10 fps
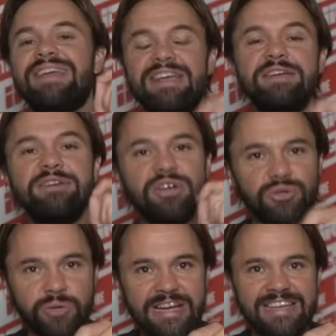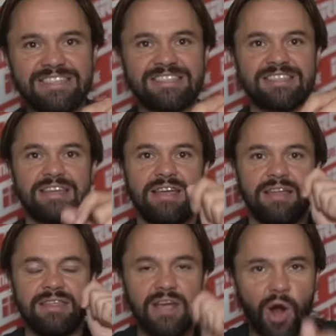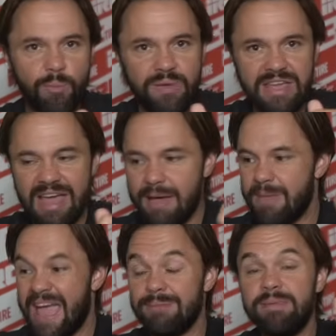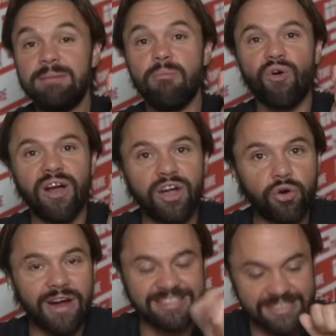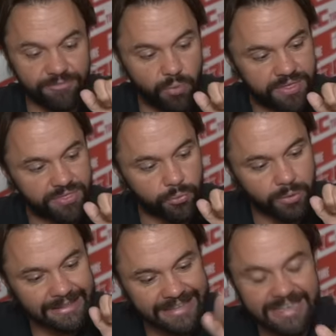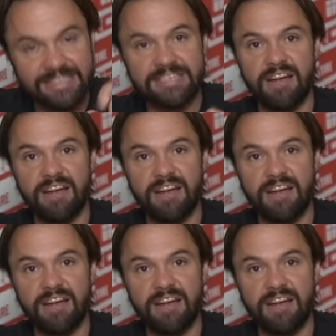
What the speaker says: increase the RPM and be more aggressive with the release